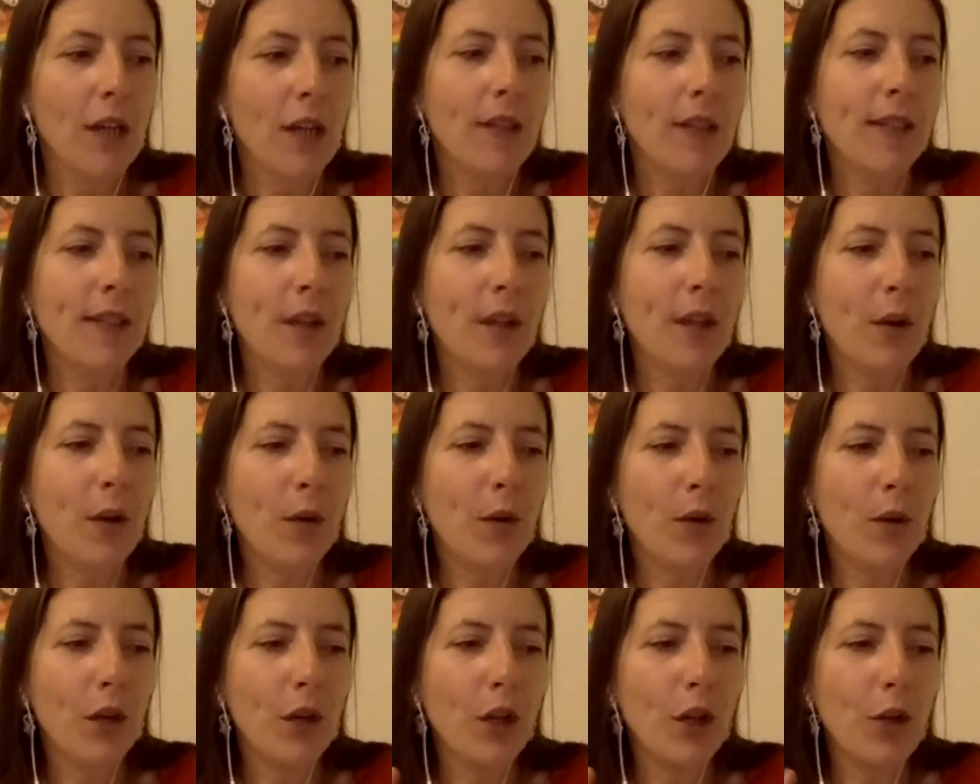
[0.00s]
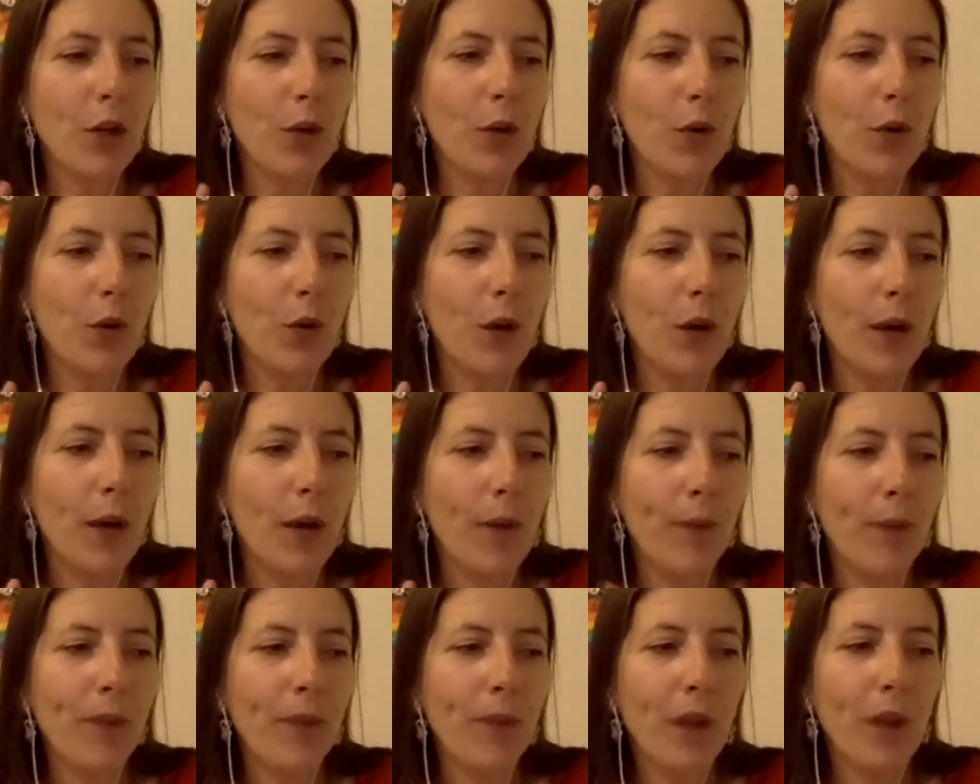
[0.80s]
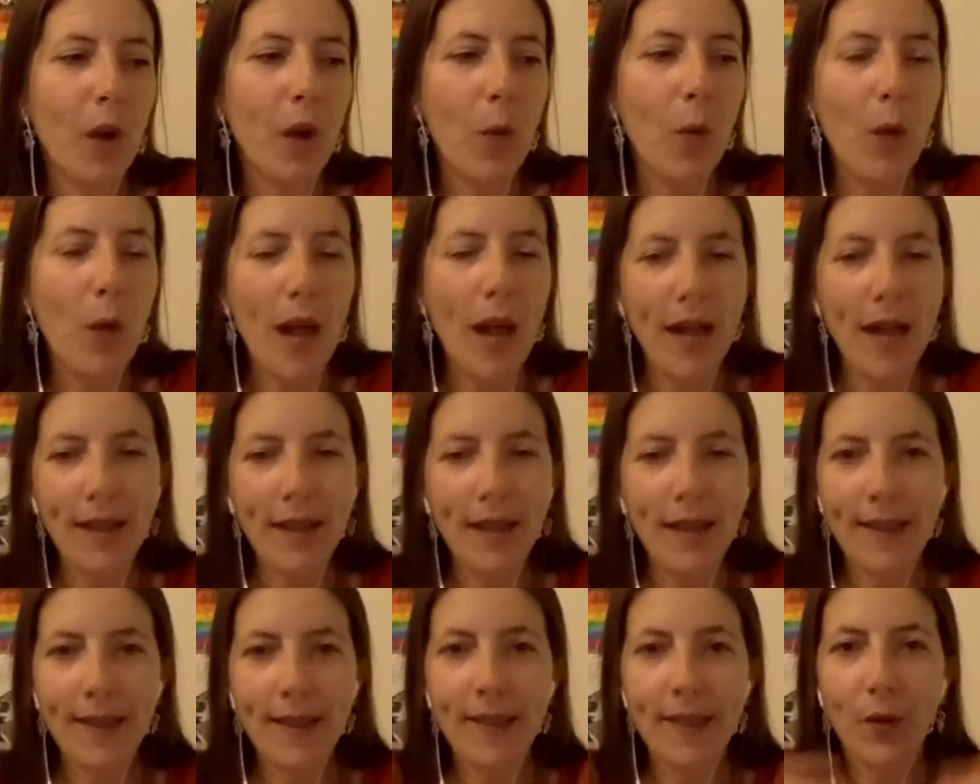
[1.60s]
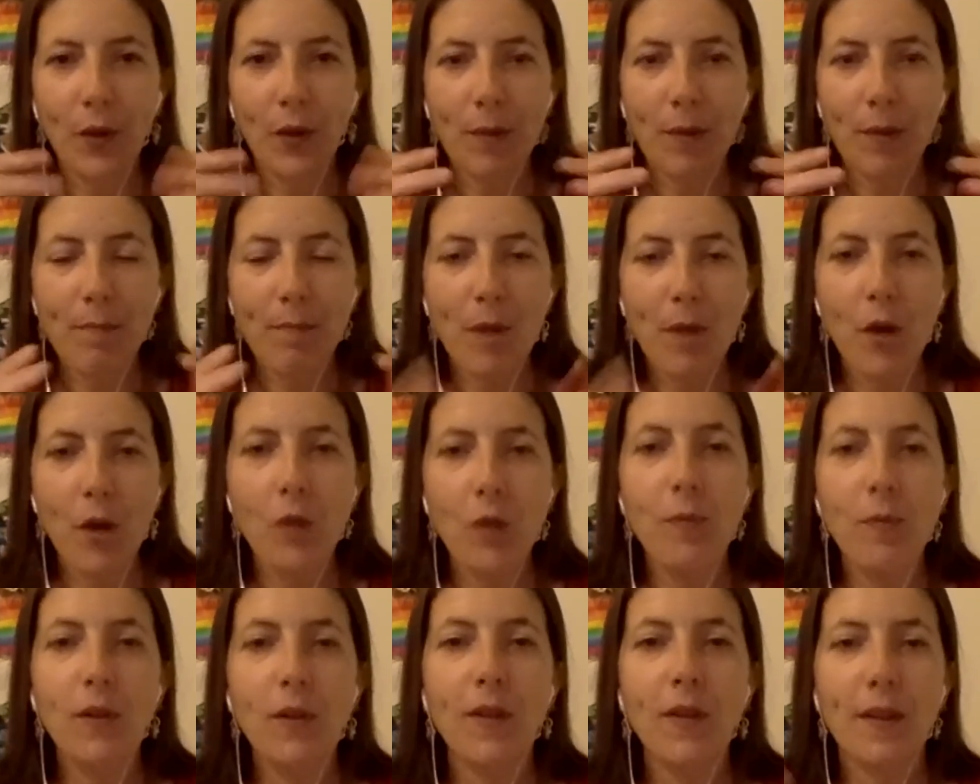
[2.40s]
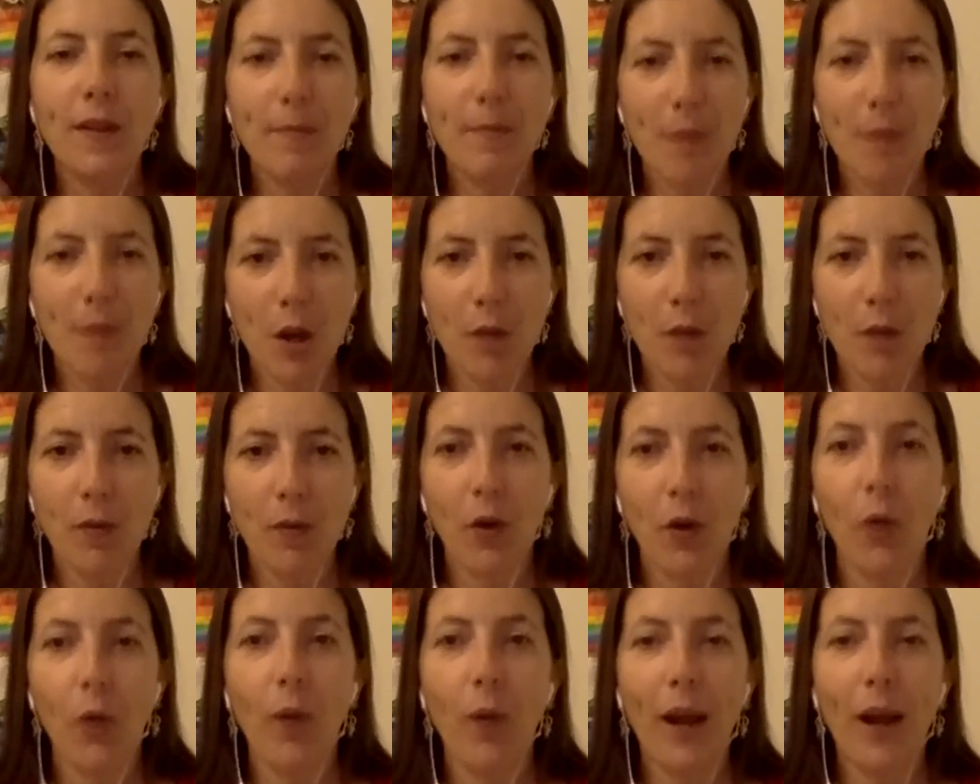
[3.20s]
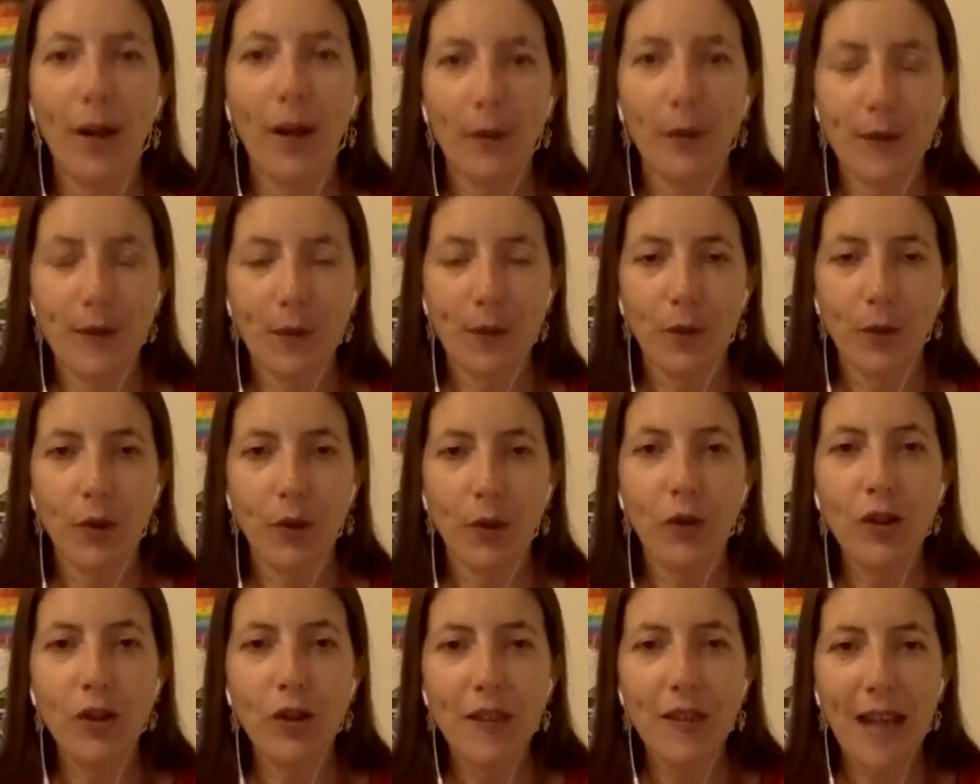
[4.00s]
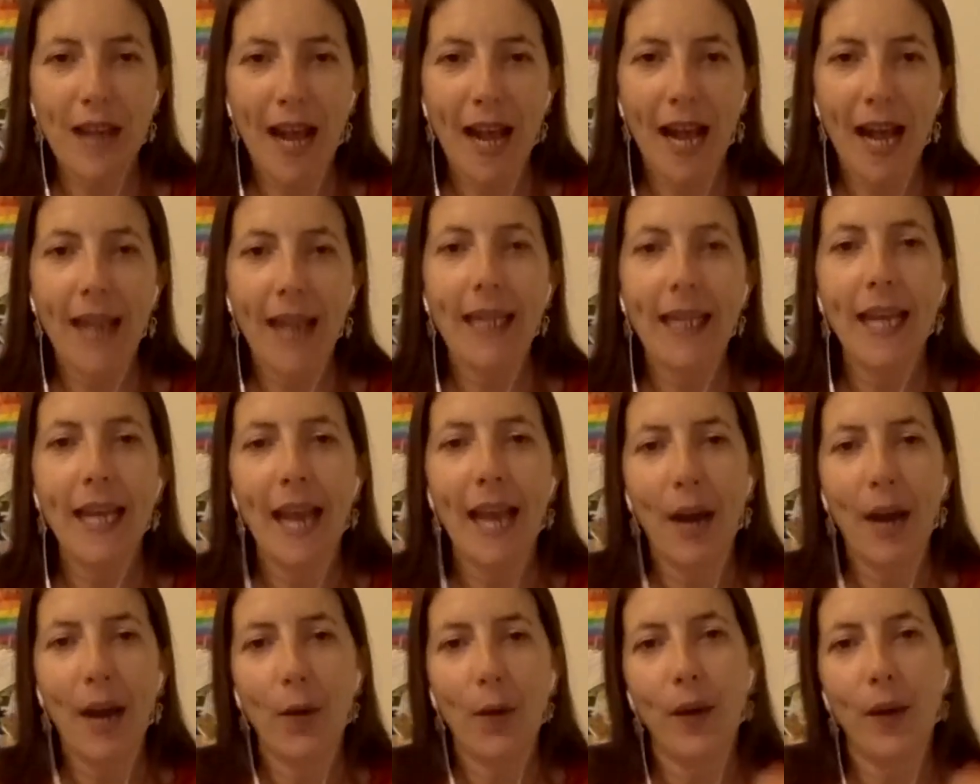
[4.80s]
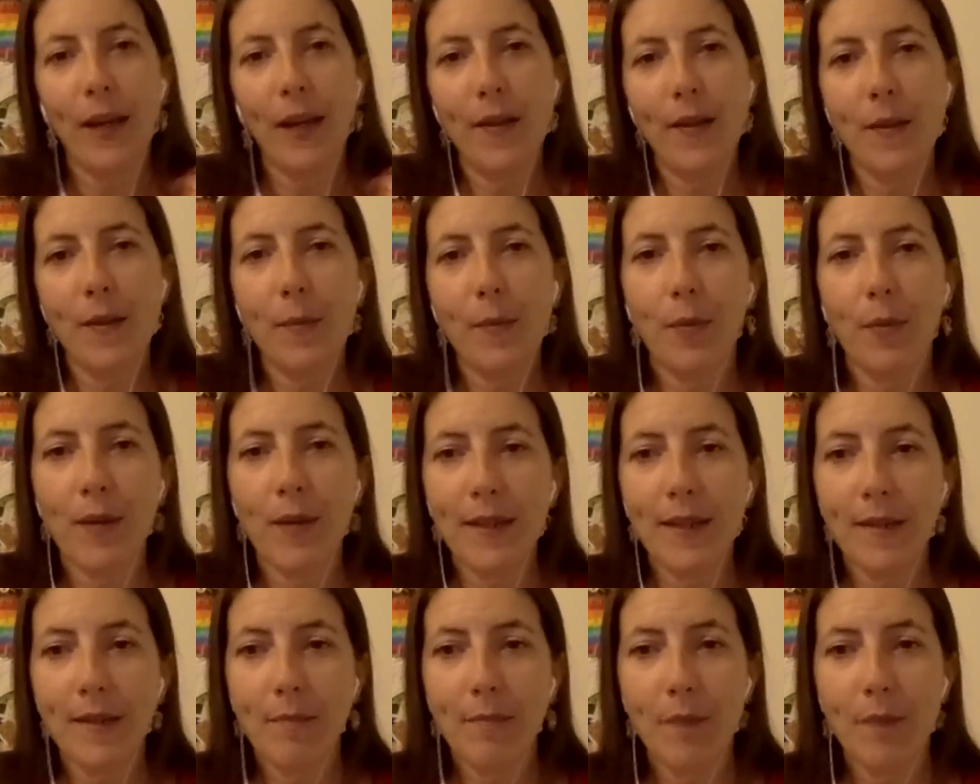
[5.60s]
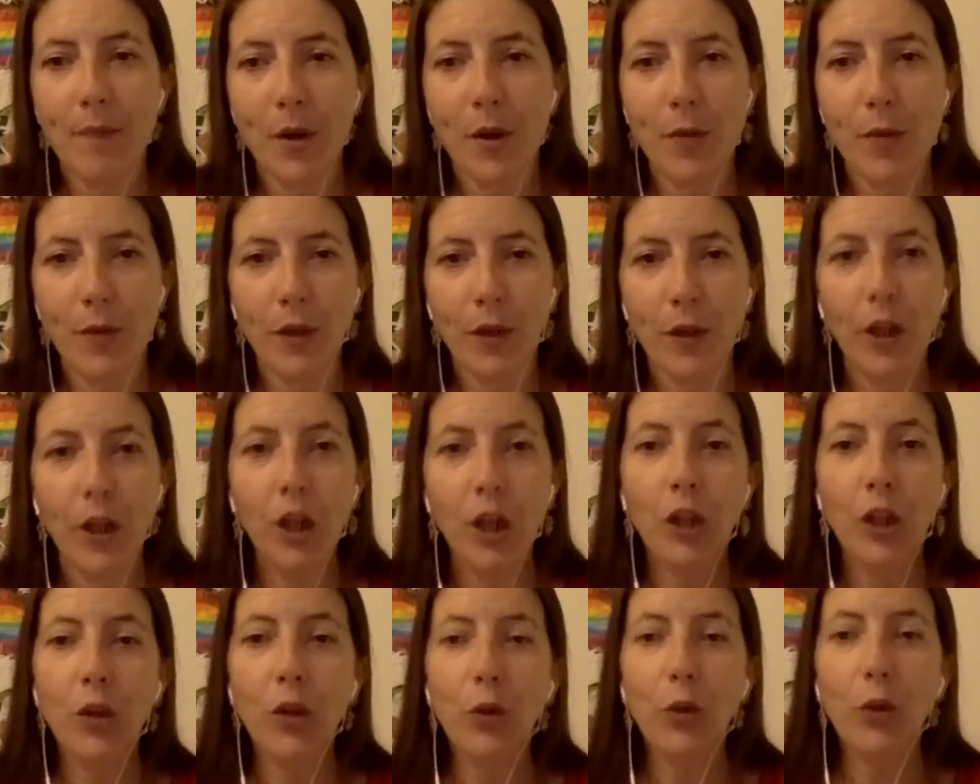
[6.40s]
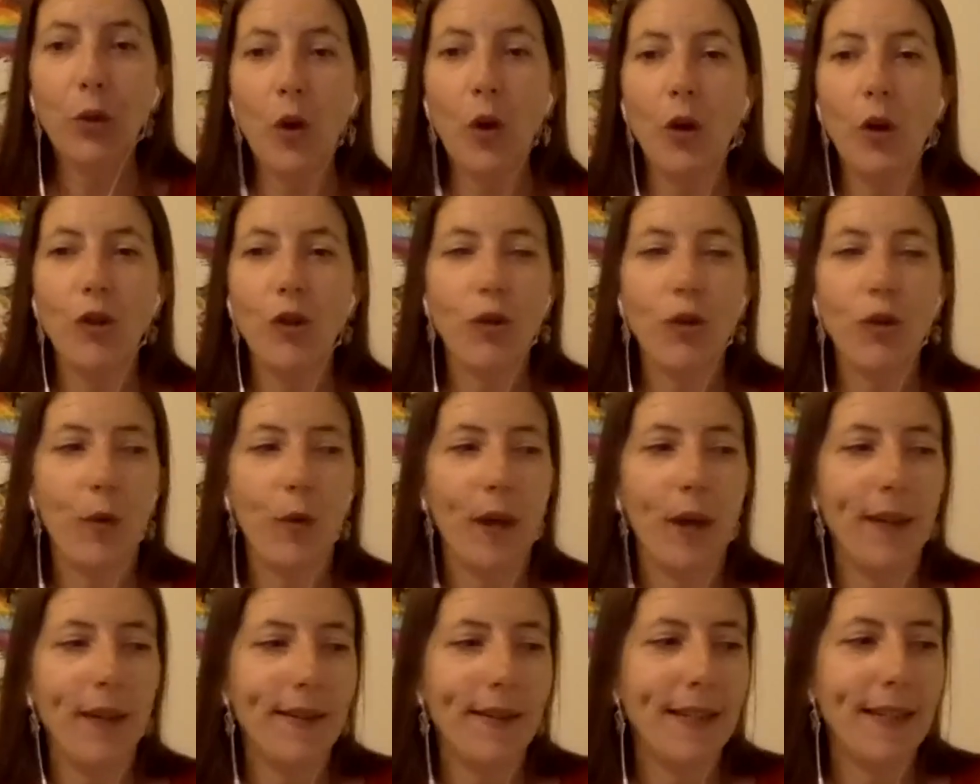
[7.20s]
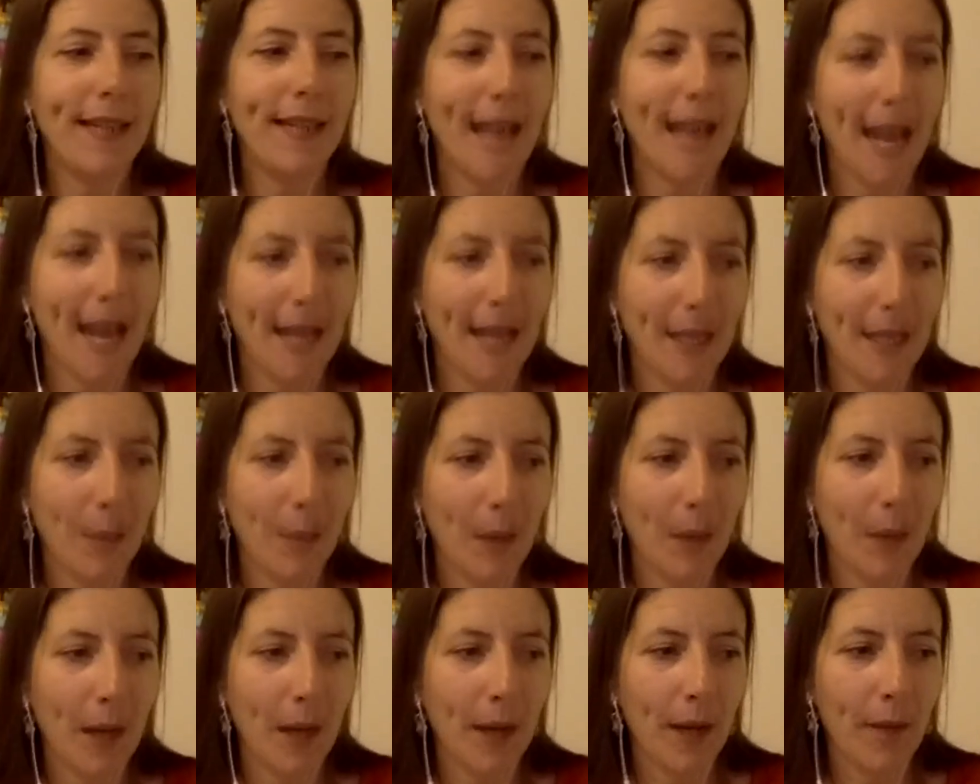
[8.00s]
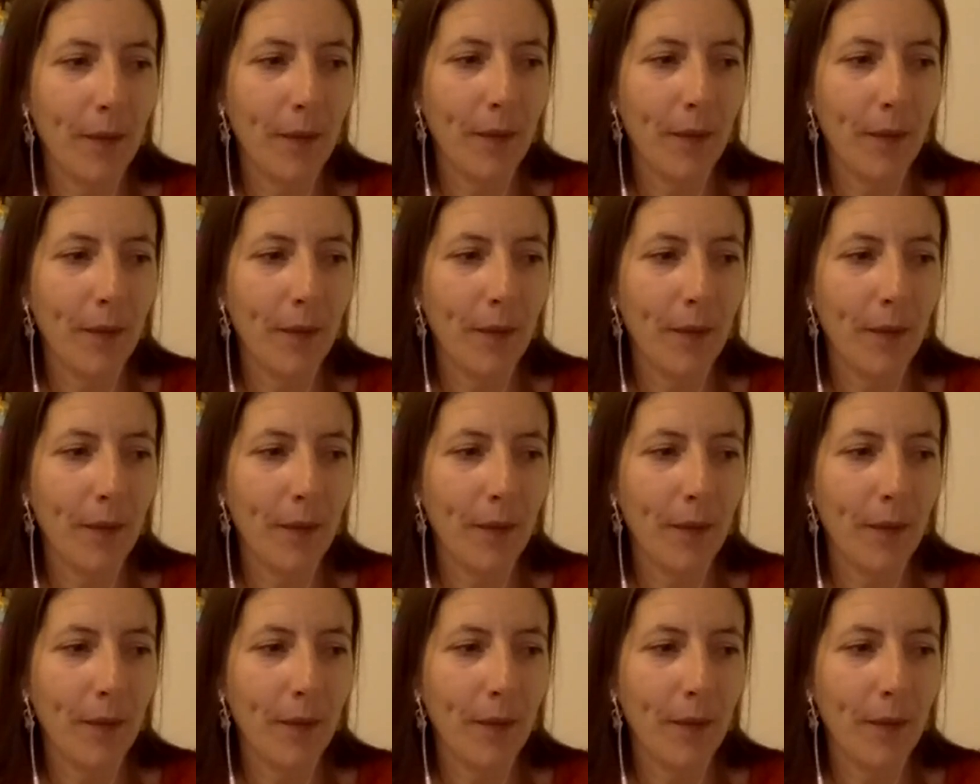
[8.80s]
So that your awareness is on the moment-to-moment arousal. You're just hanging out in the present moment. You're not trying to get anywhere.